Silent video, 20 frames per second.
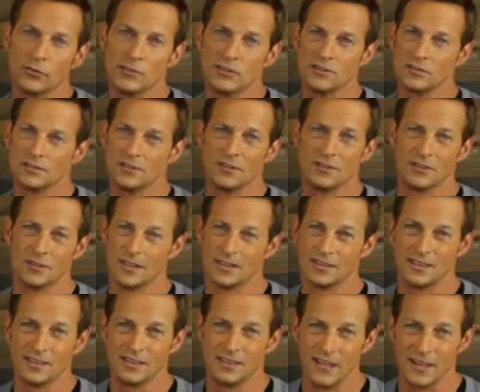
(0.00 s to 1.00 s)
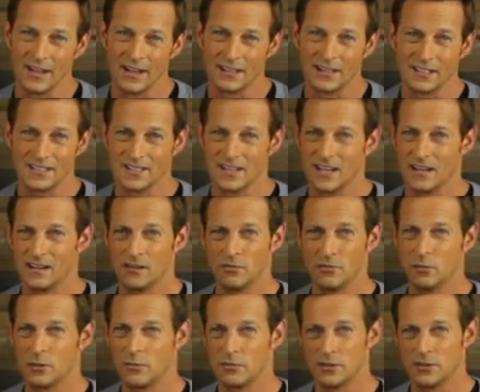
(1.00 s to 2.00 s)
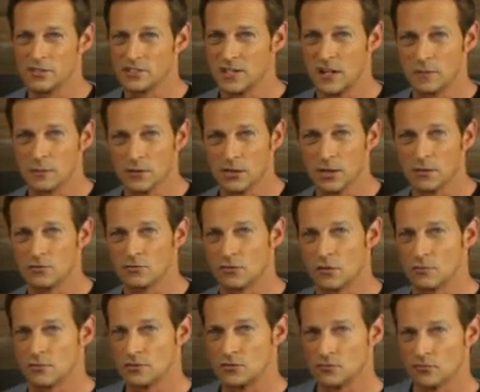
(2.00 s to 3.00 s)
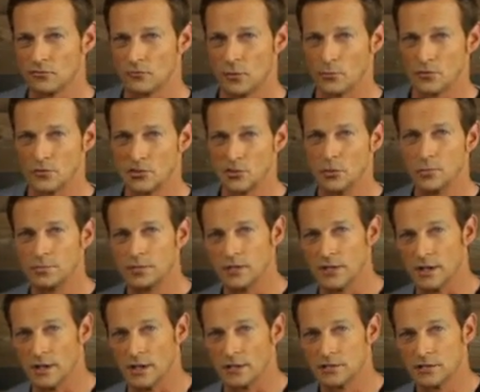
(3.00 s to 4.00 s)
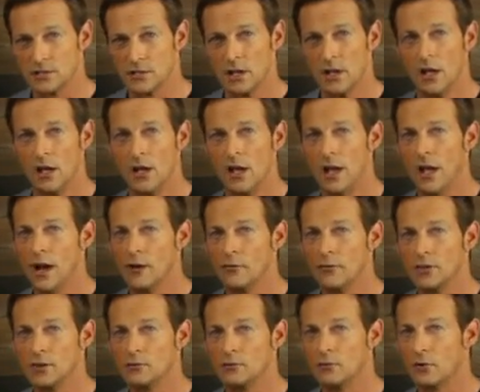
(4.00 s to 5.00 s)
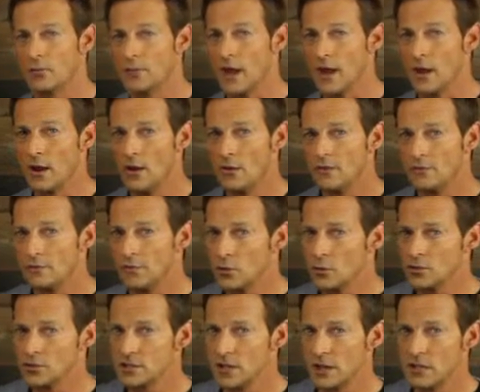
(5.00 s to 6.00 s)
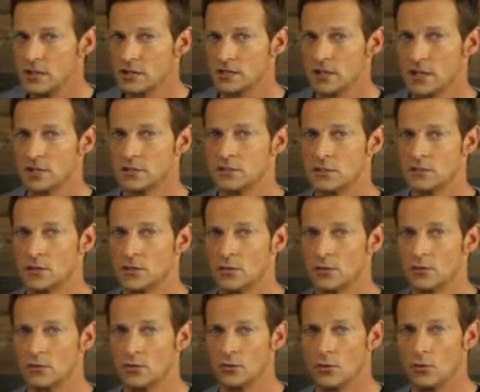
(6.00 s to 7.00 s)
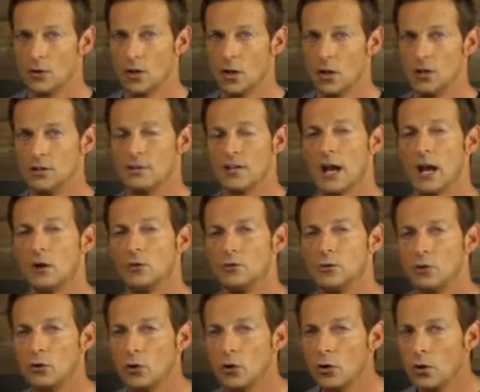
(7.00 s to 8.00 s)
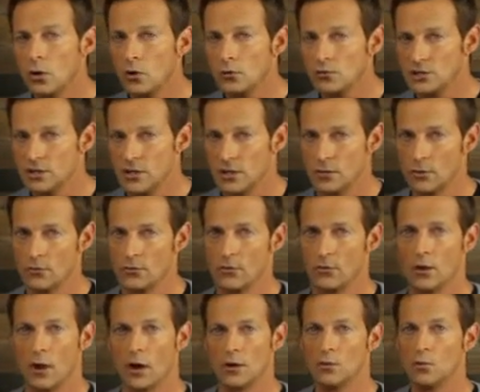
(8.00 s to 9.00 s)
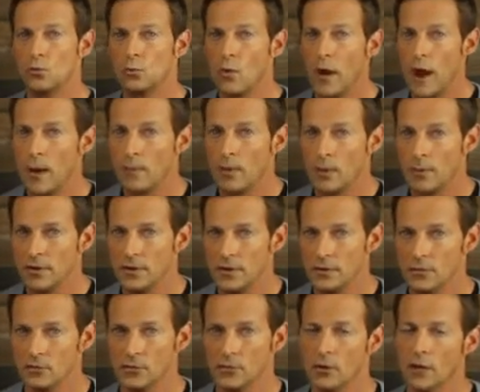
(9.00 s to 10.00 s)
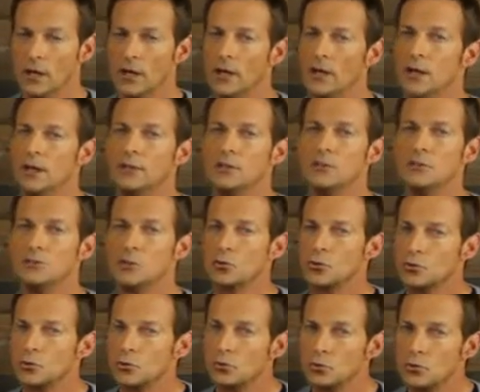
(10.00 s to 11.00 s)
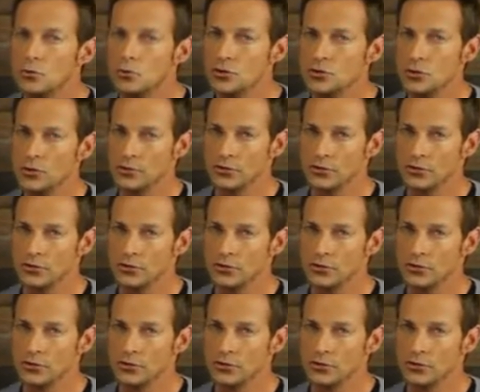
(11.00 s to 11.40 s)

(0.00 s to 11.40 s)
is, like they like to say, wherever the statement comes from soup to nuts, everything from that first 90 seconds of the interview to how you close an interview, how you wrap up an interview. These are crucial